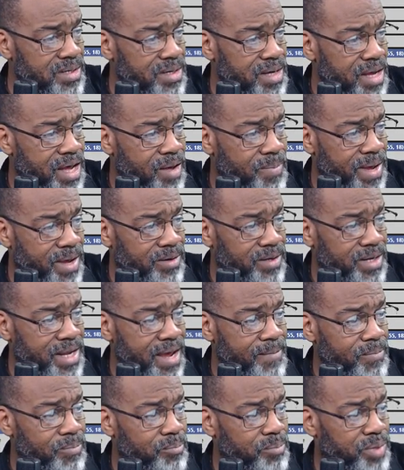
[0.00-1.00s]
How about
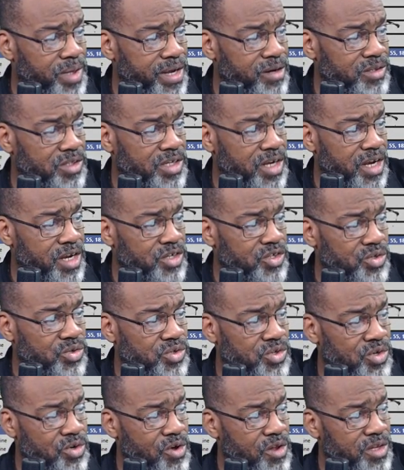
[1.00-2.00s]
that? Blair says
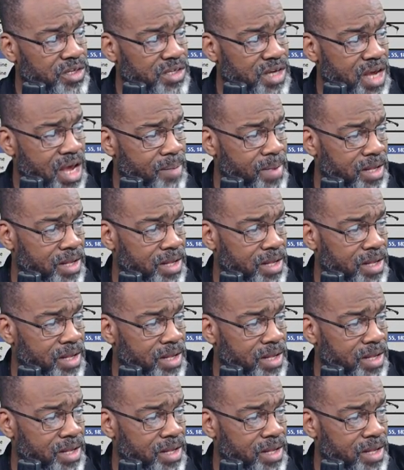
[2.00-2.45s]
use it all the time.